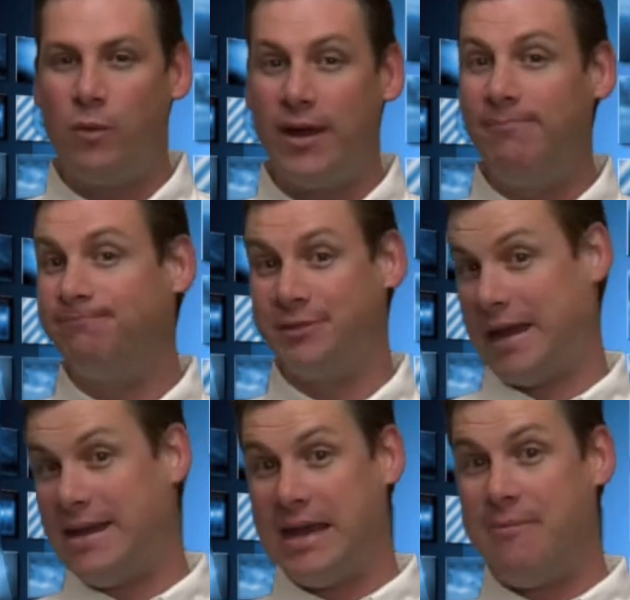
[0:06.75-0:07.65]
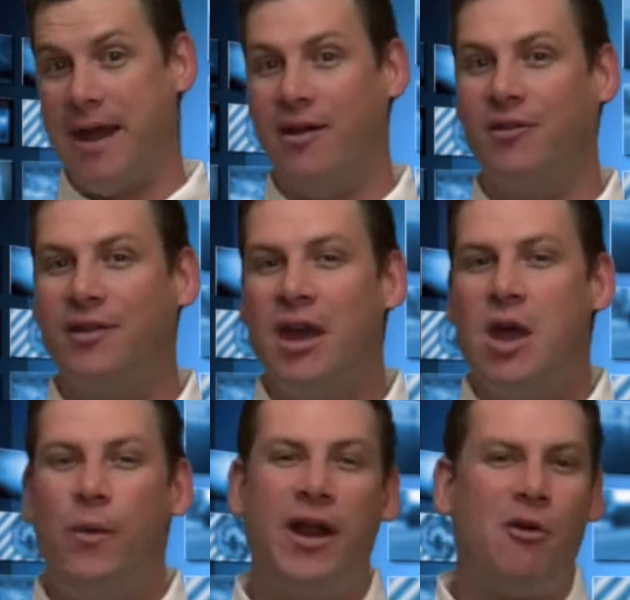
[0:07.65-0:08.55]
We send emails.
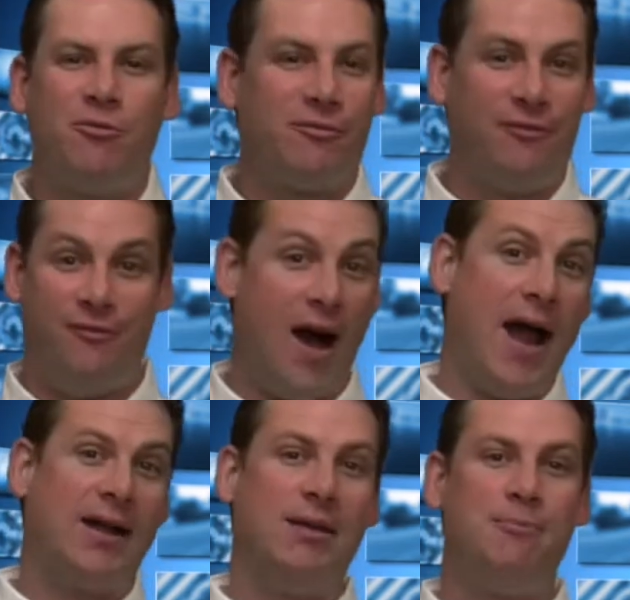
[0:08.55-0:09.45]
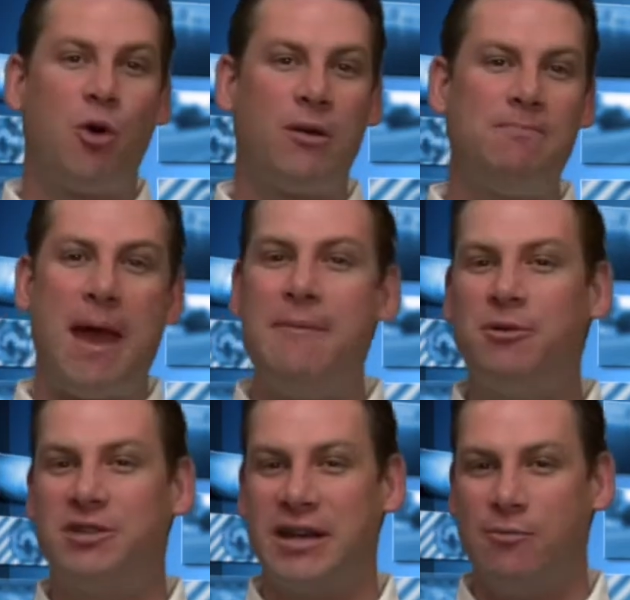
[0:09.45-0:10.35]
We don't file important
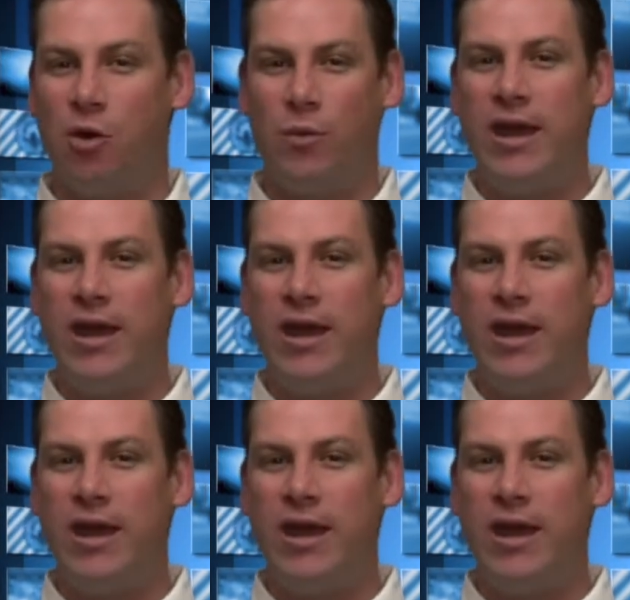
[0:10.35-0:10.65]
papers anymore.